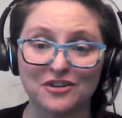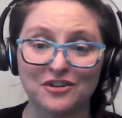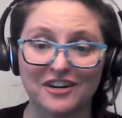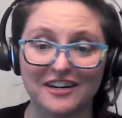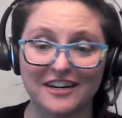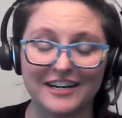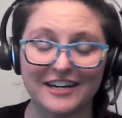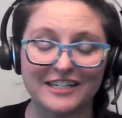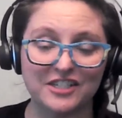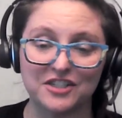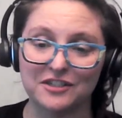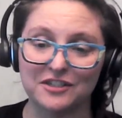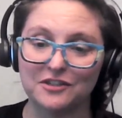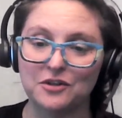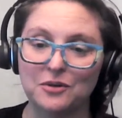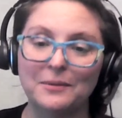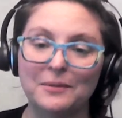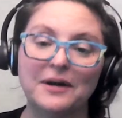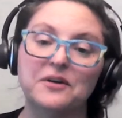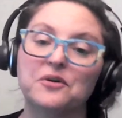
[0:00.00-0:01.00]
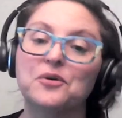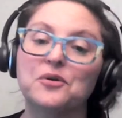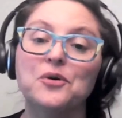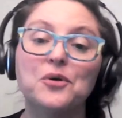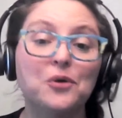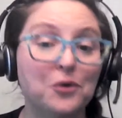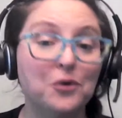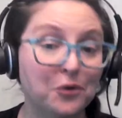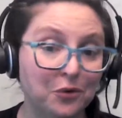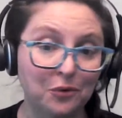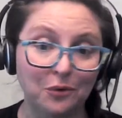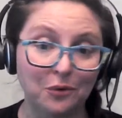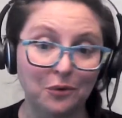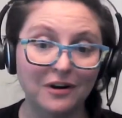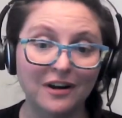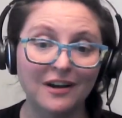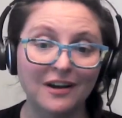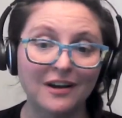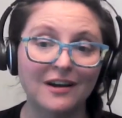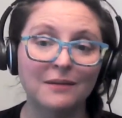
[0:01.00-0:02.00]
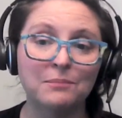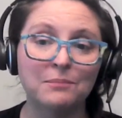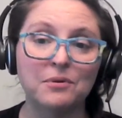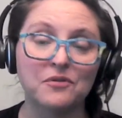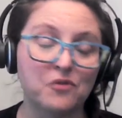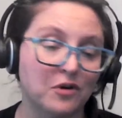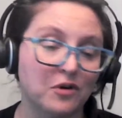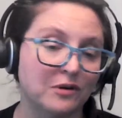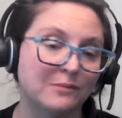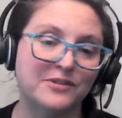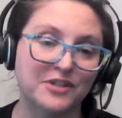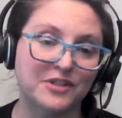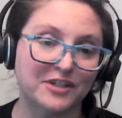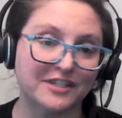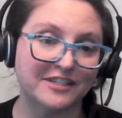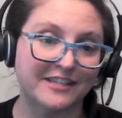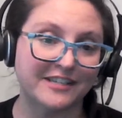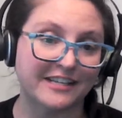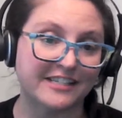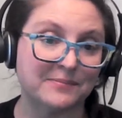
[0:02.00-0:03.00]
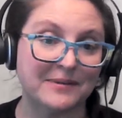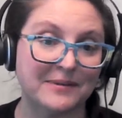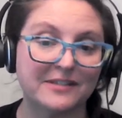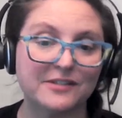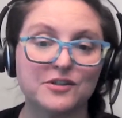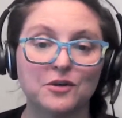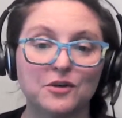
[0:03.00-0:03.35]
accreditation no matter who performs your assessment.